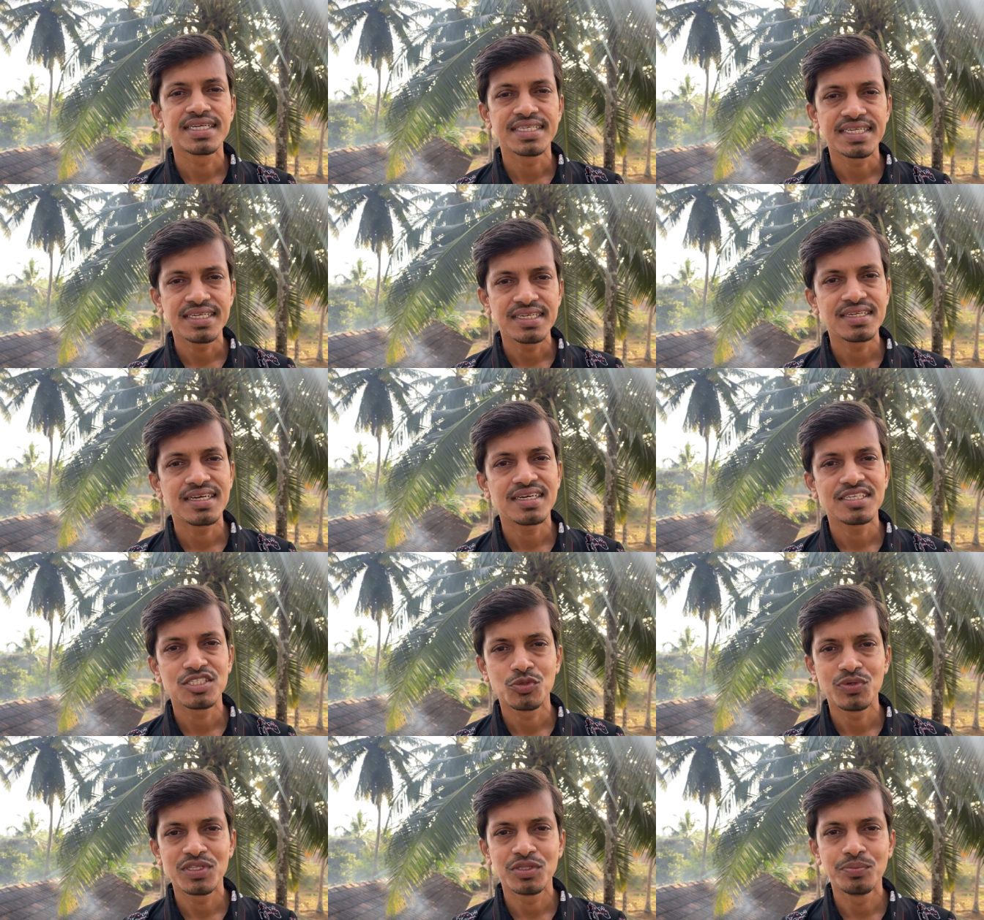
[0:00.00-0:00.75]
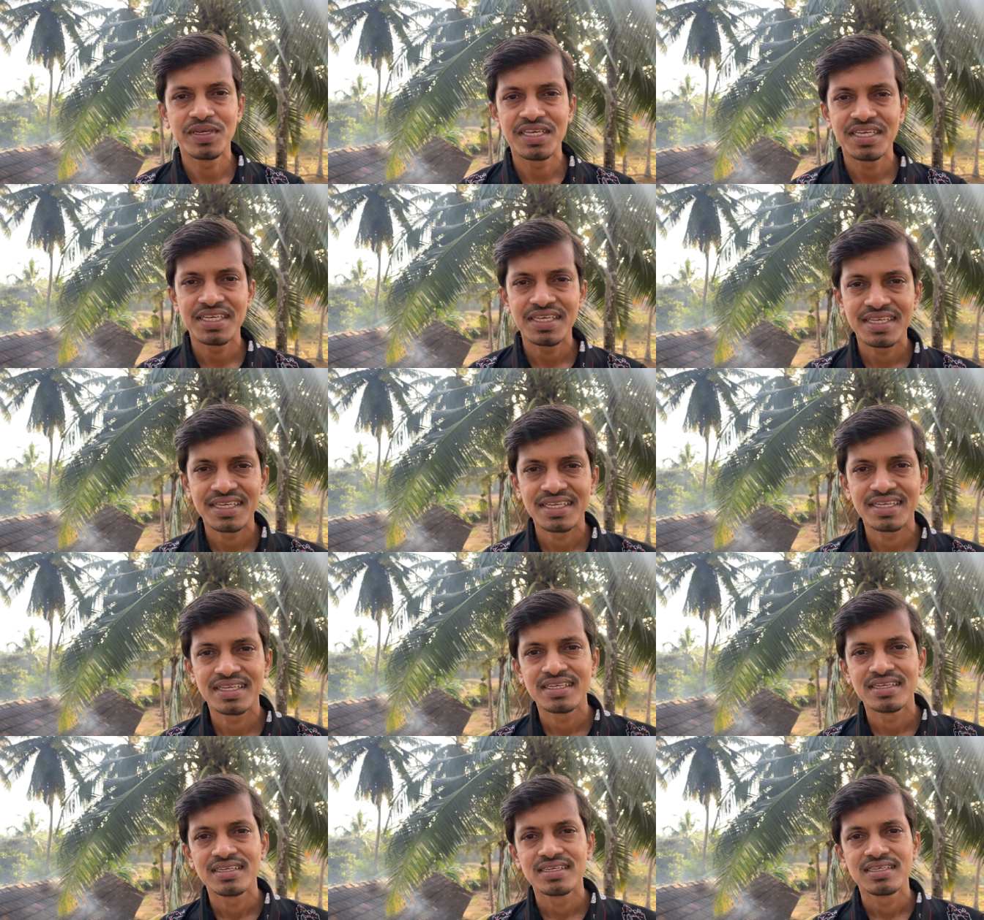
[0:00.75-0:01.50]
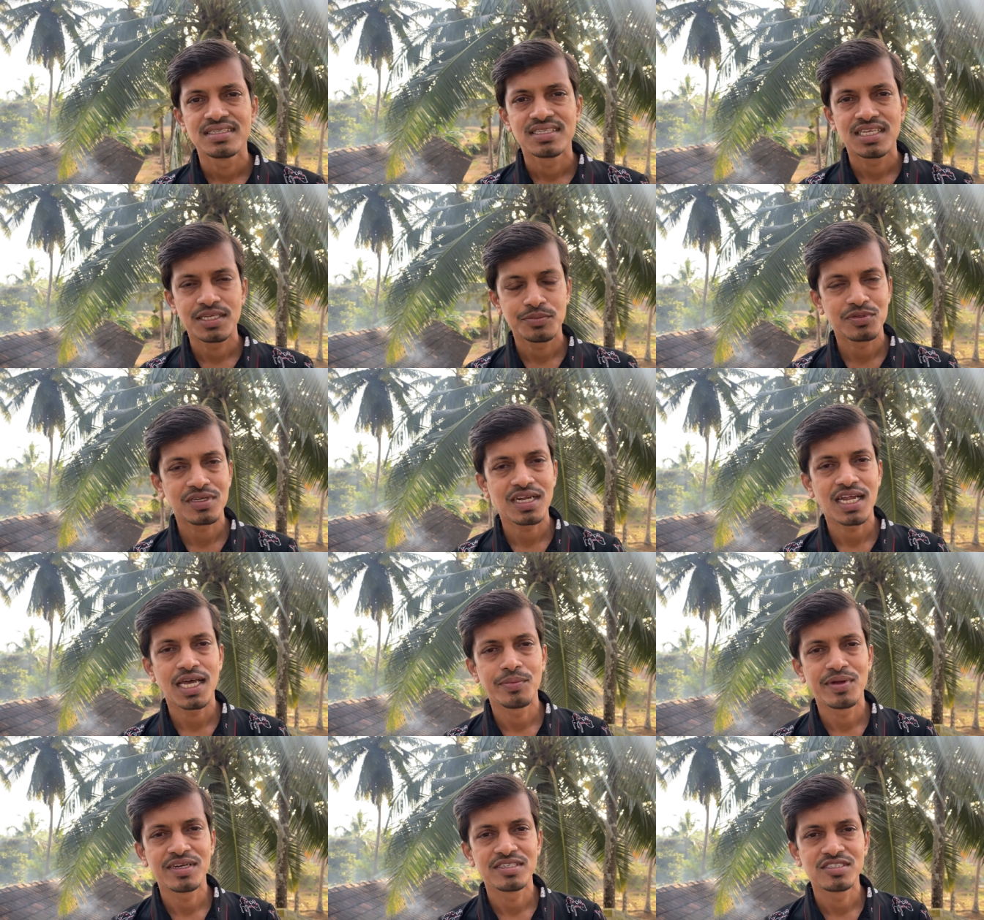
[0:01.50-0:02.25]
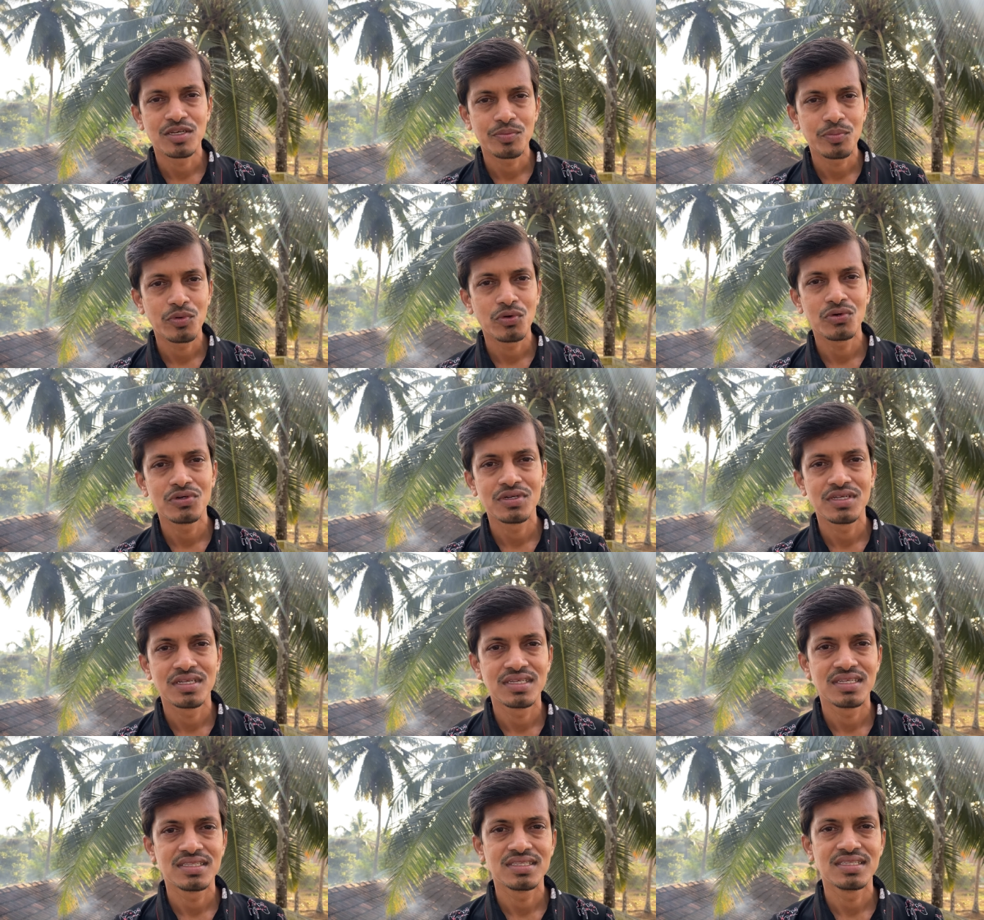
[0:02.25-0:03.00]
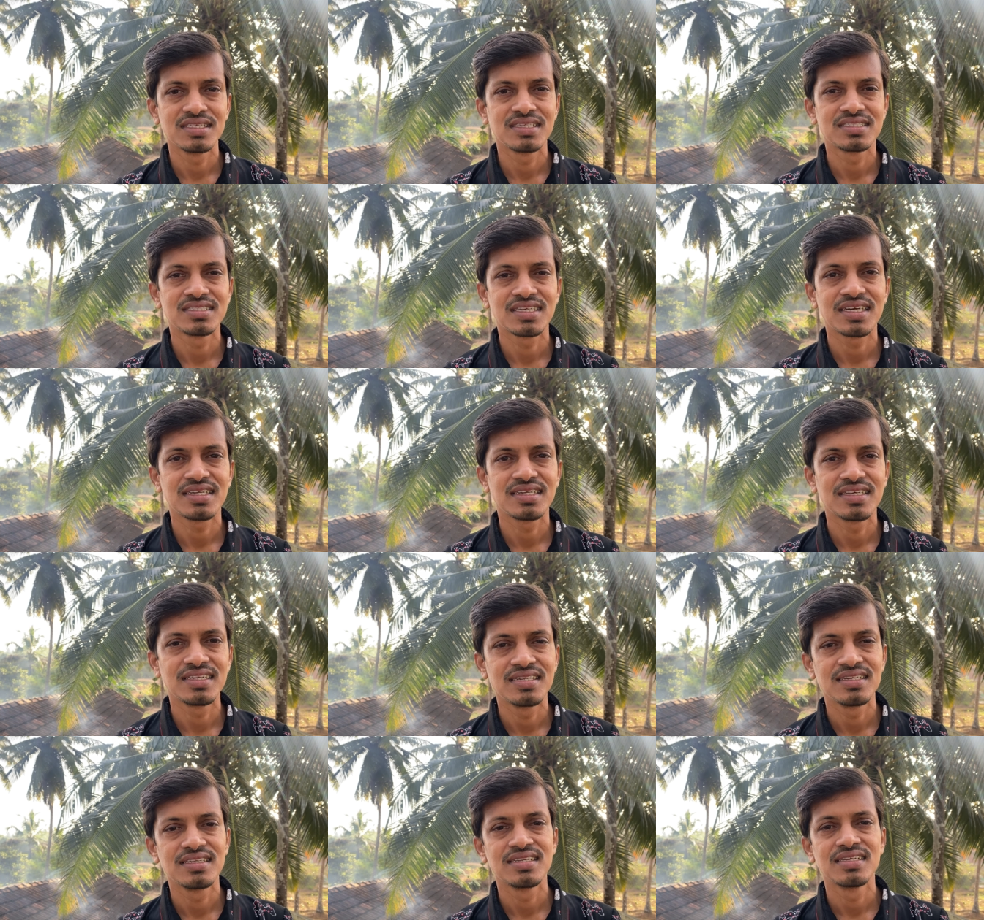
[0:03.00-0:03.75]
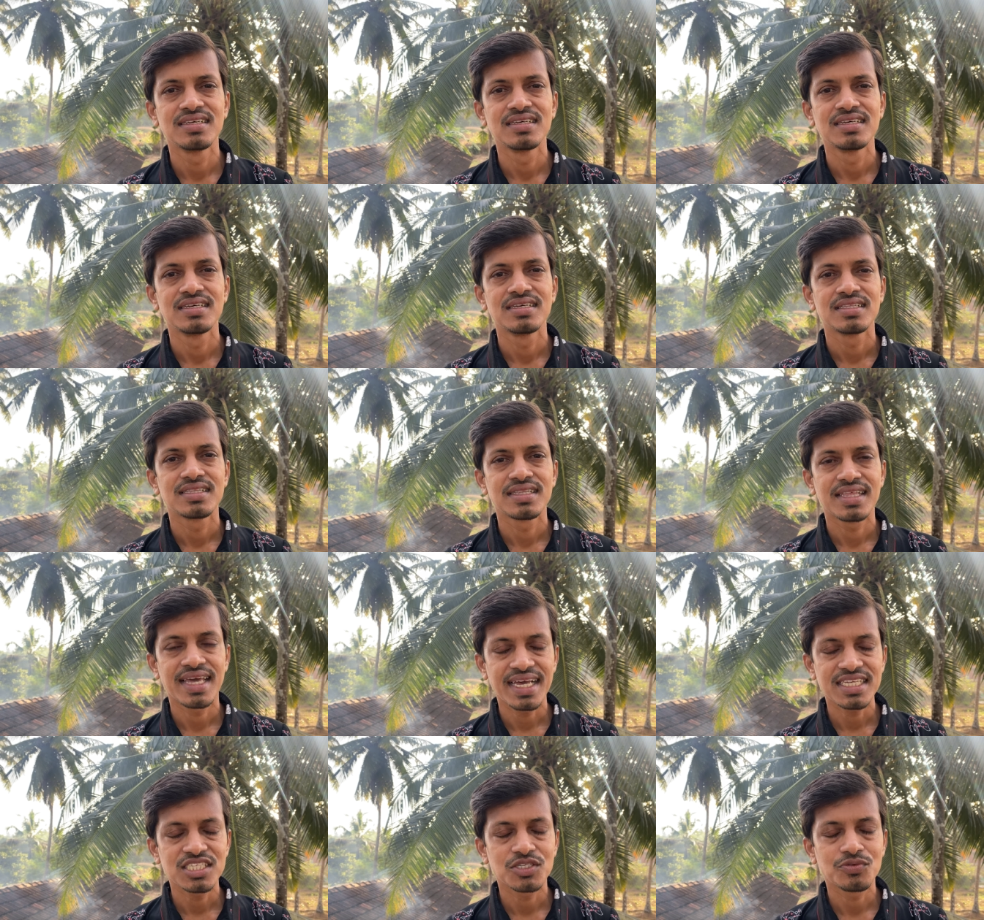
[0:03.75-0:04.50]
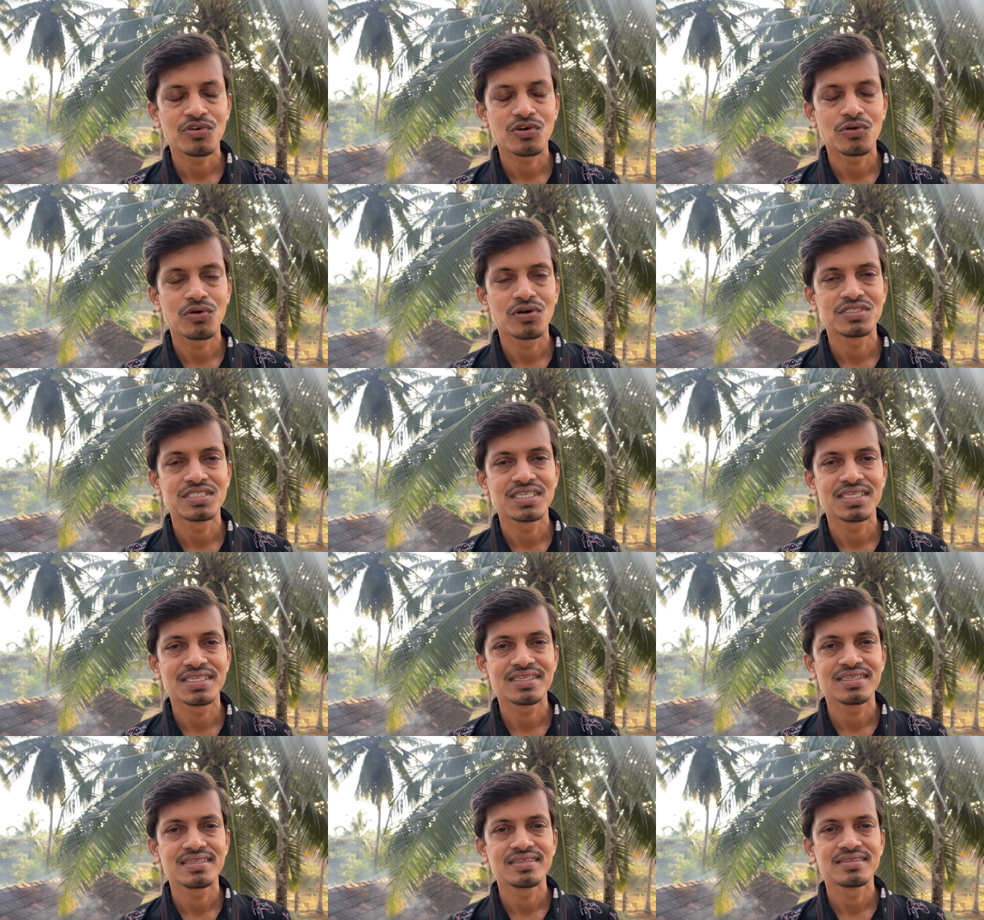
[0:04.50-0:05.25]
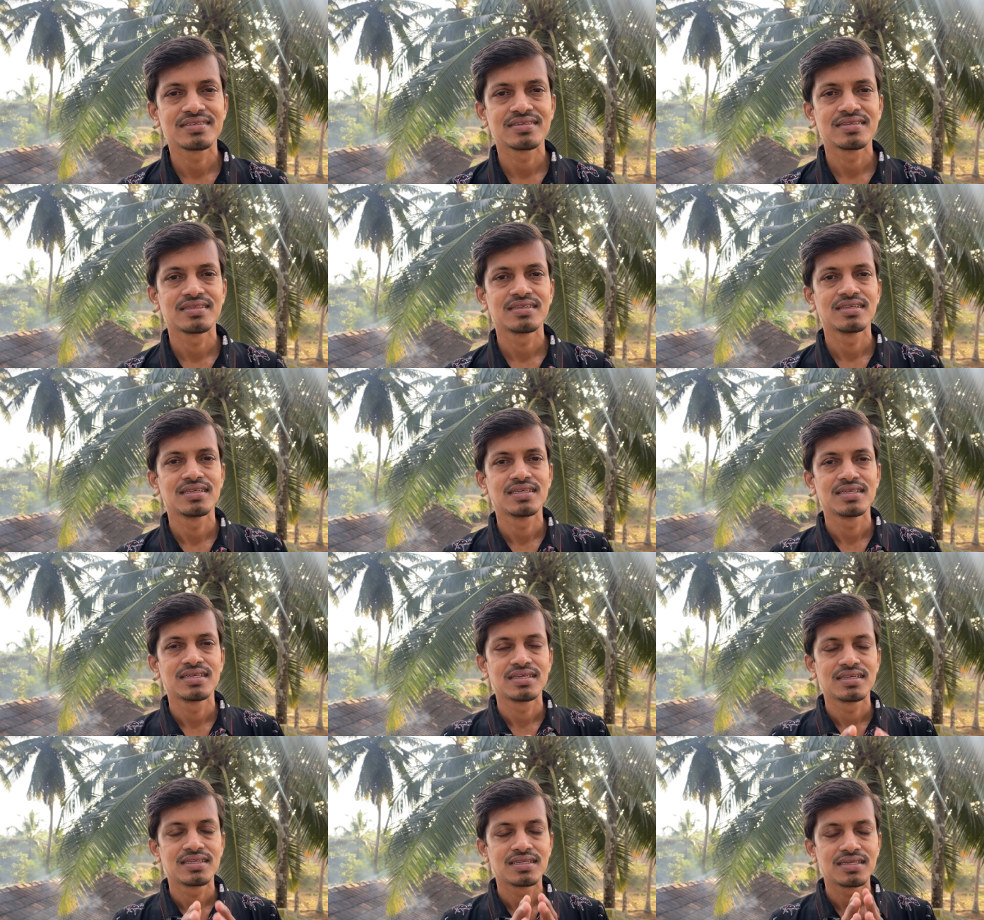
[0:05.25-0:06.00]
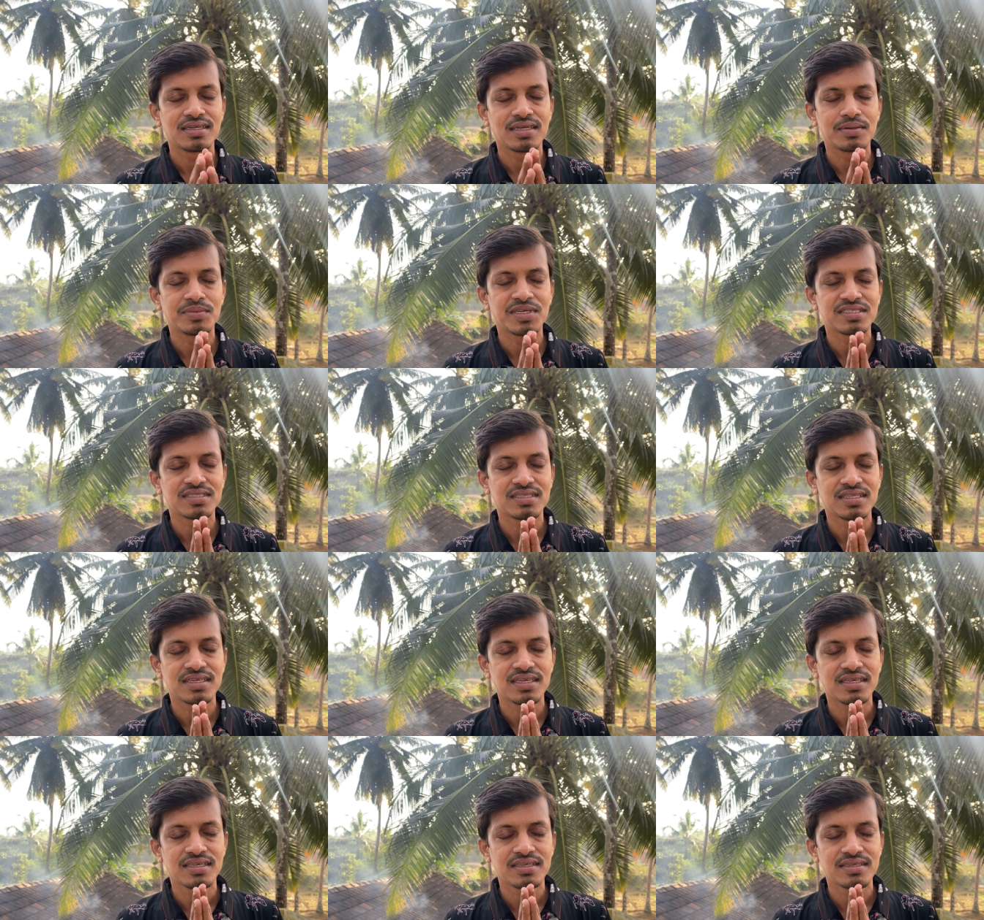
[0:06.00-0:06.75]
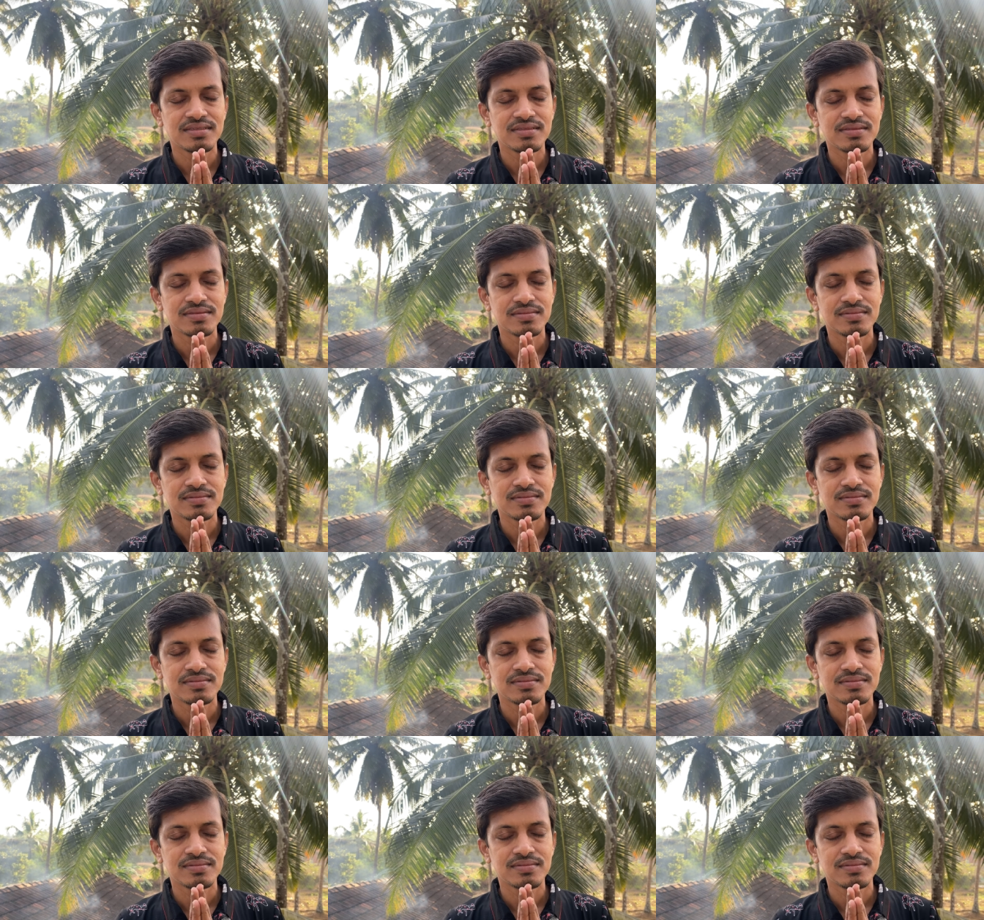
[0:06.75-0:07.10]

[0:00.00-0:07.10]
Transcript: get in touch with me, subscribe and support this channel. Thanks for watching. Namaste.